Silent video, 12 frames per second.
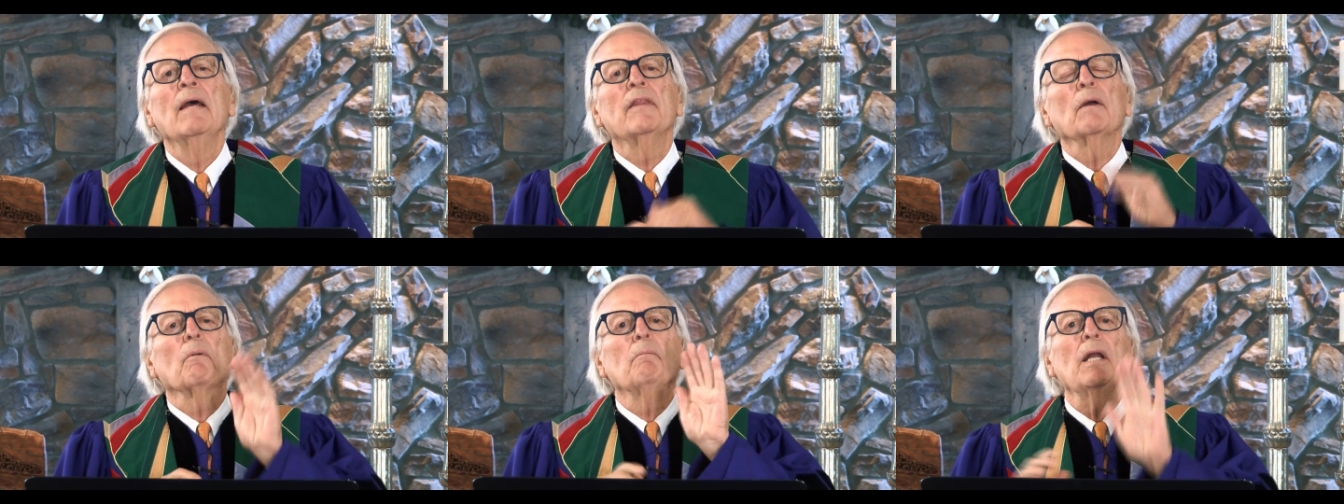
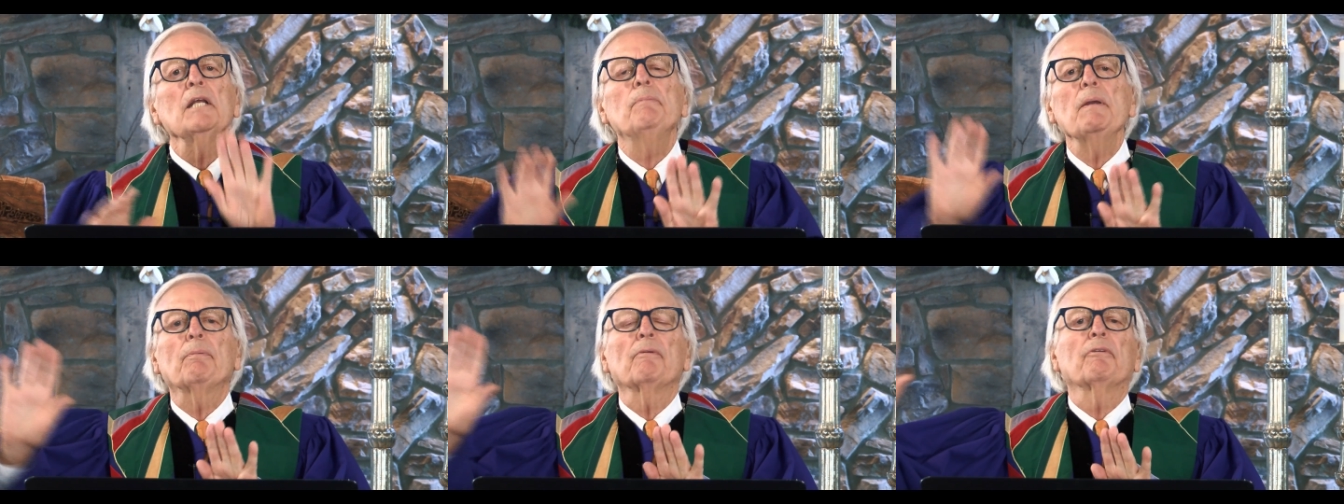There were many
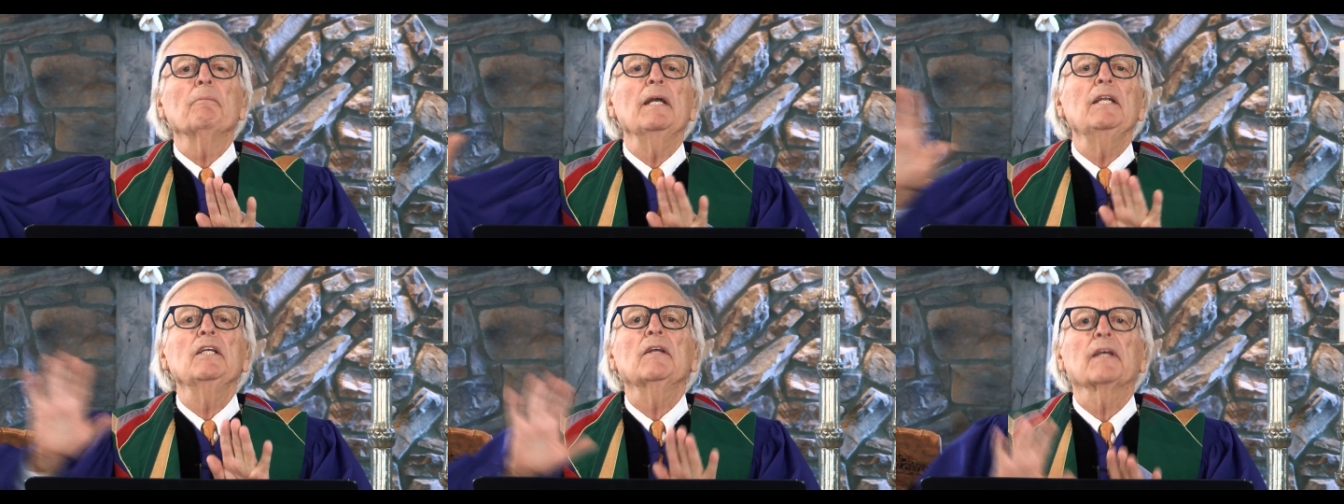people from
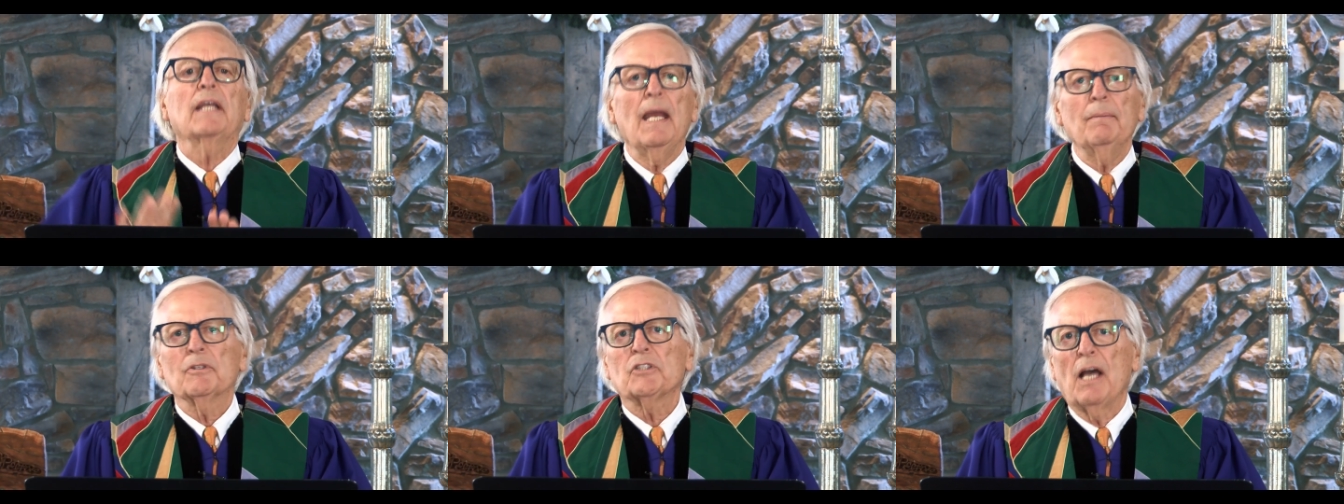India that
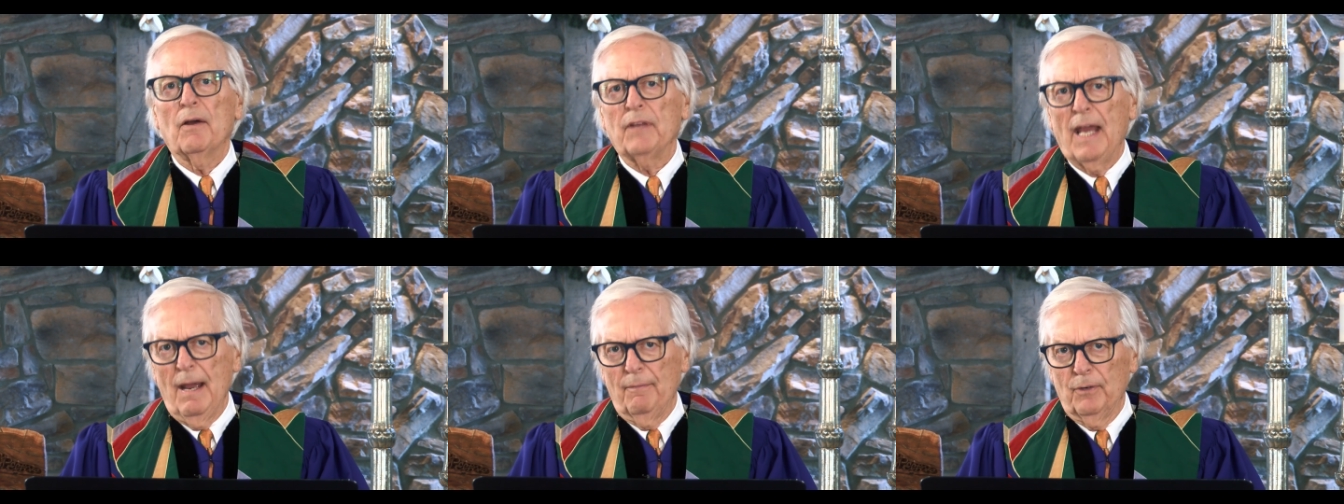came to South
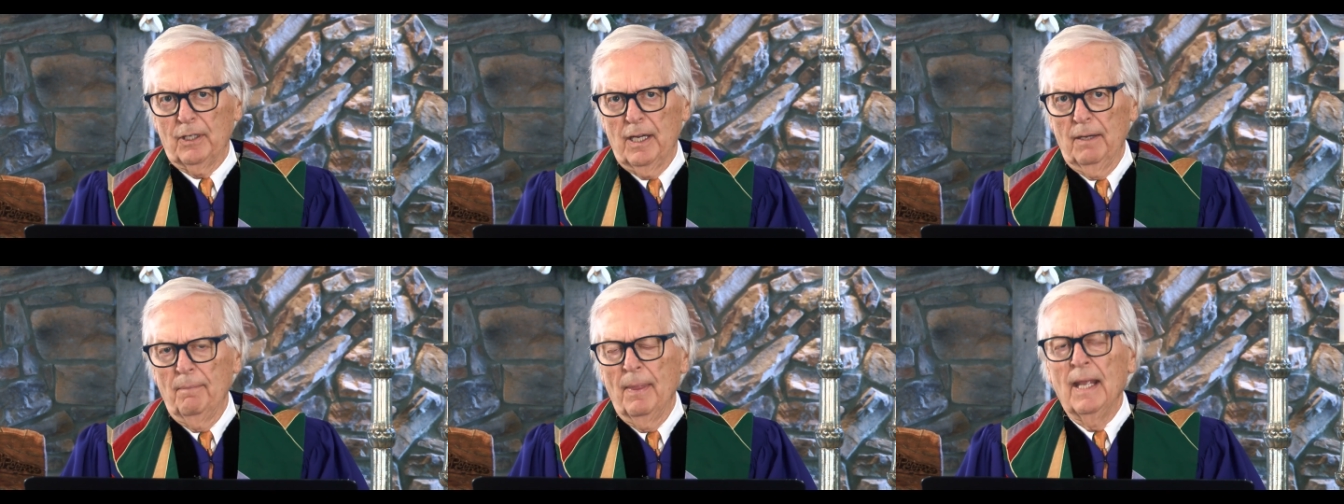
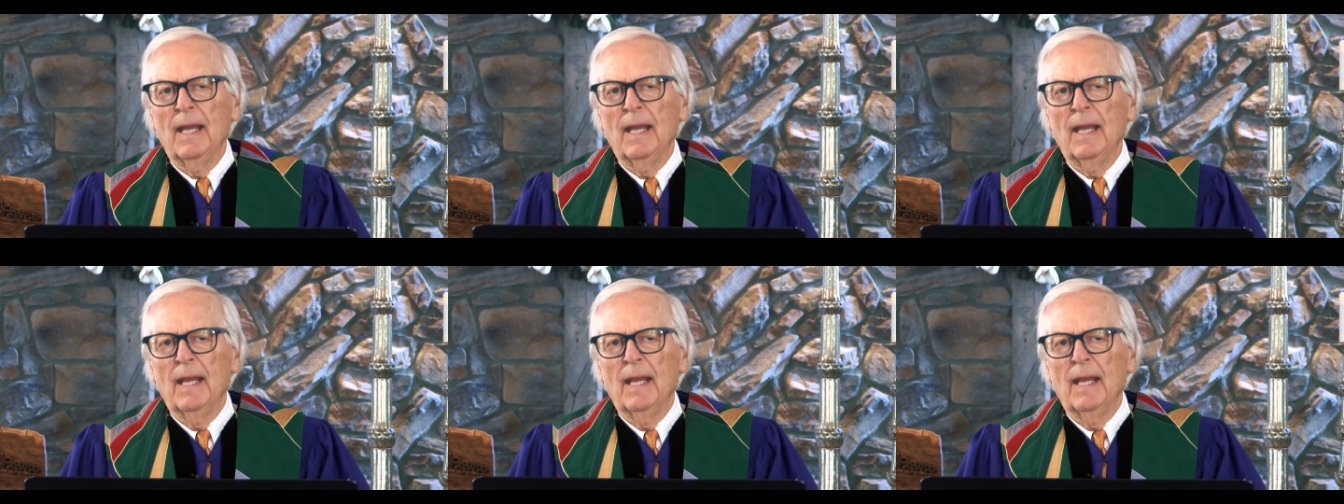Africa.